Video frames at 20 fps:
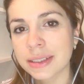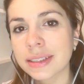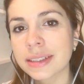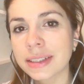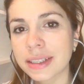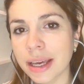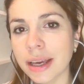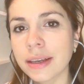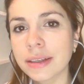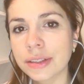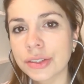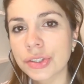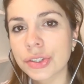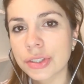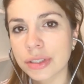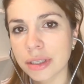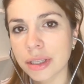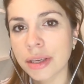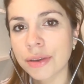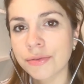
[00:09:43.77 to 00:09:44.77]
Yeah,
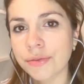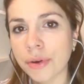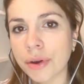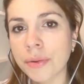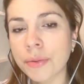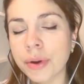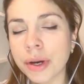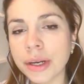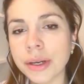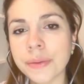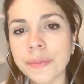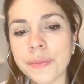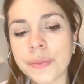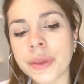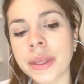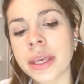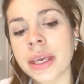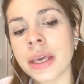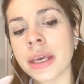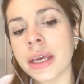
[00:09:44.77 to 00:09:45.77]
just lean forward
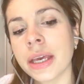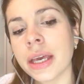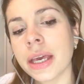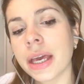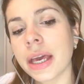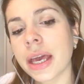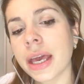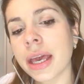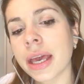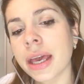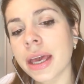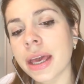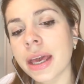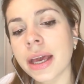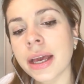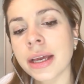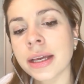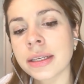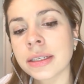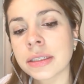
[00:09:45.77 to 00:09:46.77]

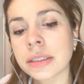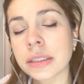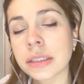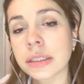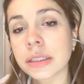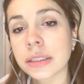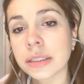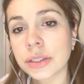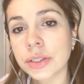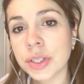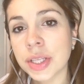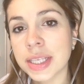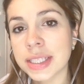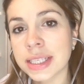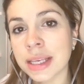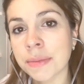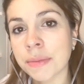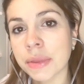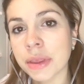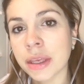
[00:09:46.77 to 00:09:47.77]
and do the
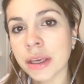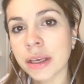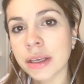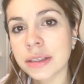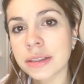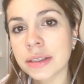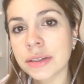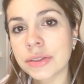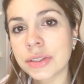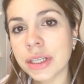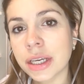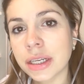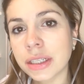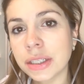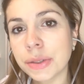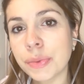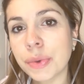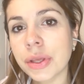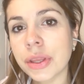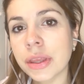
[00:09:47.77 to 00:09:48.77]
same thing. So take a
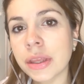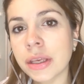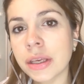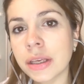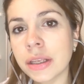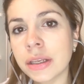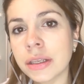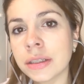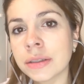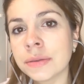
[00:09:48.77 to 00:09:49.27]
deep breath in